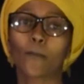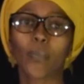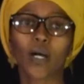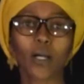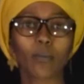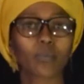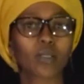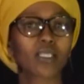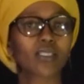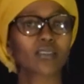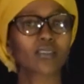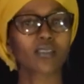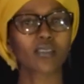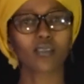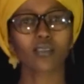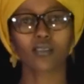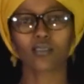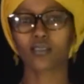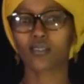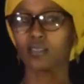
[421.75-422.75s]

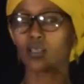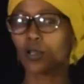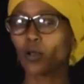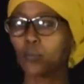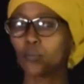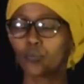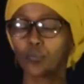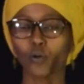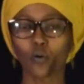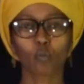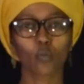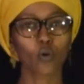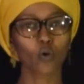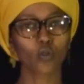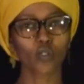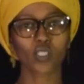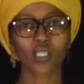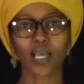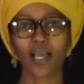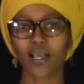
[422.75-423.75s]
publicists,
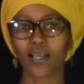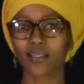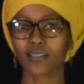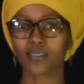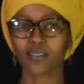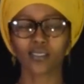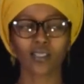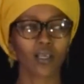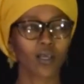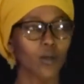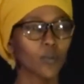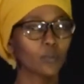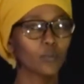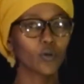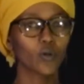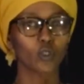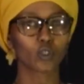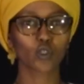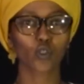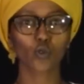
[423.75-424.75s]
promoters,
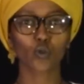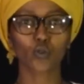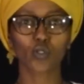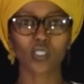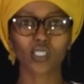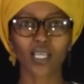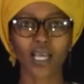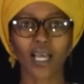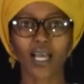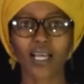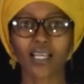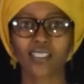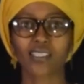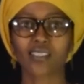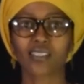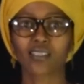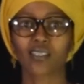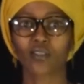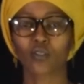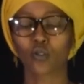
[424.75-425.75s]

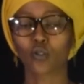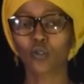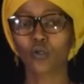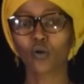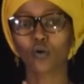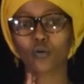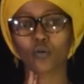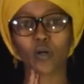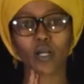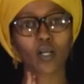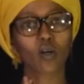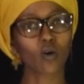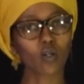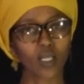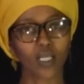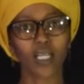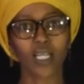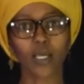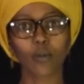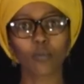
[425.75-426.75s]
producers, you know,
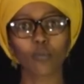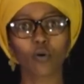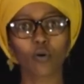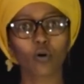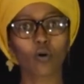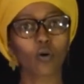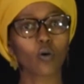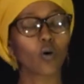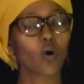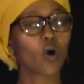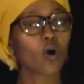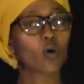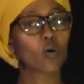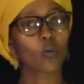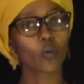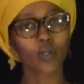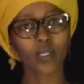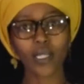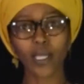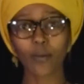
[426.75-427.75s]
record
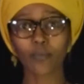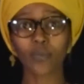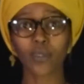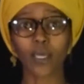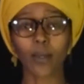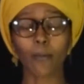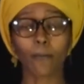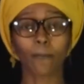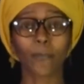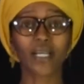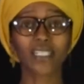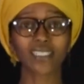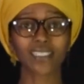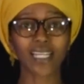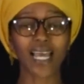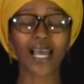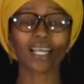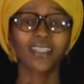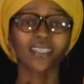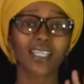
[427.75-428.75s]
label, name them.
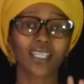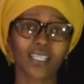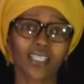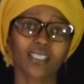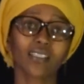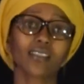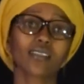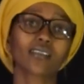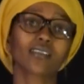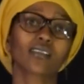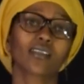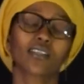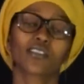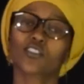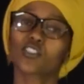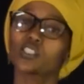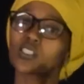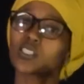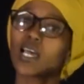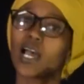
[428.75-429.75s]
But at the least,
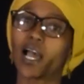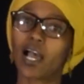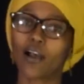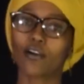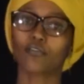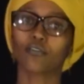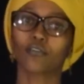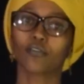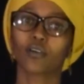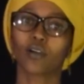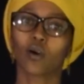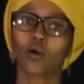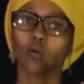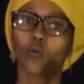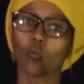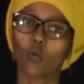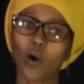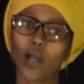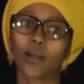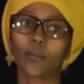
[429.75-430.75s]
just have
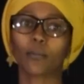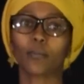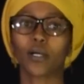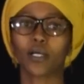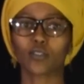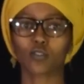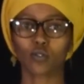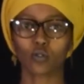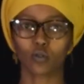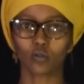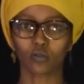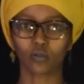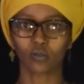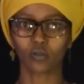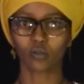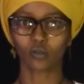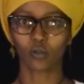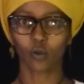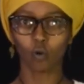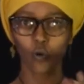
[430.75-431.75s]
one person
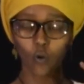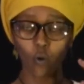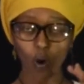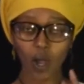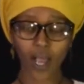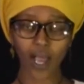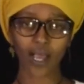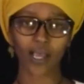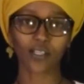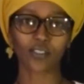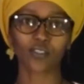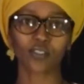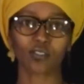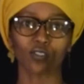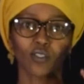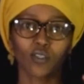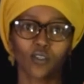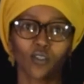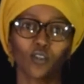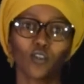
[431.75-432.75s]
who has
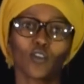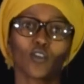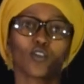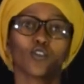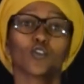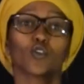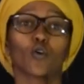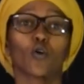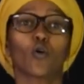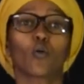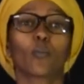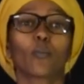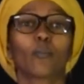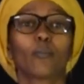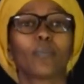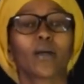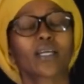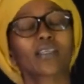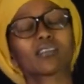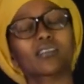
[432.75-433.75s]
your
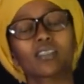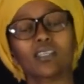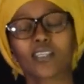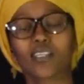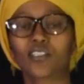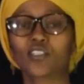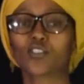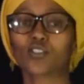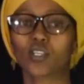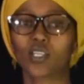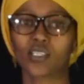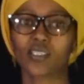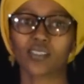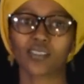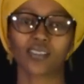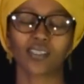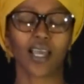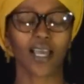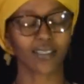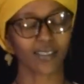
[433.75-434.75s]
best
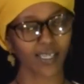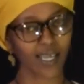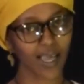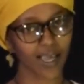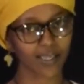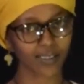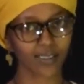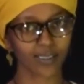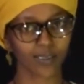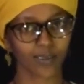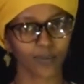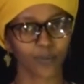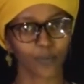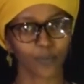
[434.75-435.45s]
interests at heart.